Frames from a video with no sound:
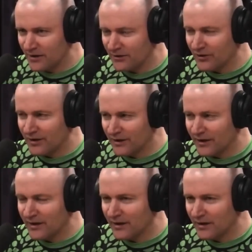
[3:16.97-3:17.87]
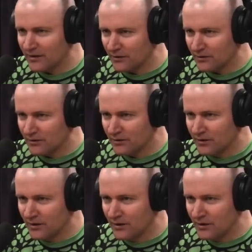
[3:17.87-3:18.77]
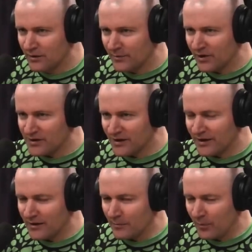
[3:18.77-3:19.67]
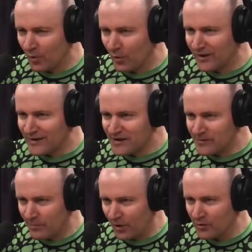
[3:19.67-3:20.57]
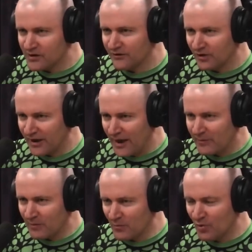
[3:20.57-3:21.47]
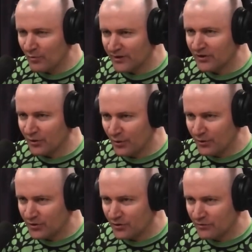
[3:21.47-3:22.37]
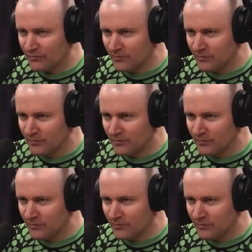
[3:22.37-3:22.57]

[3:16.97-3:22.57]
You're going to get killed because it can employ explosive dynamic movement to hurt you.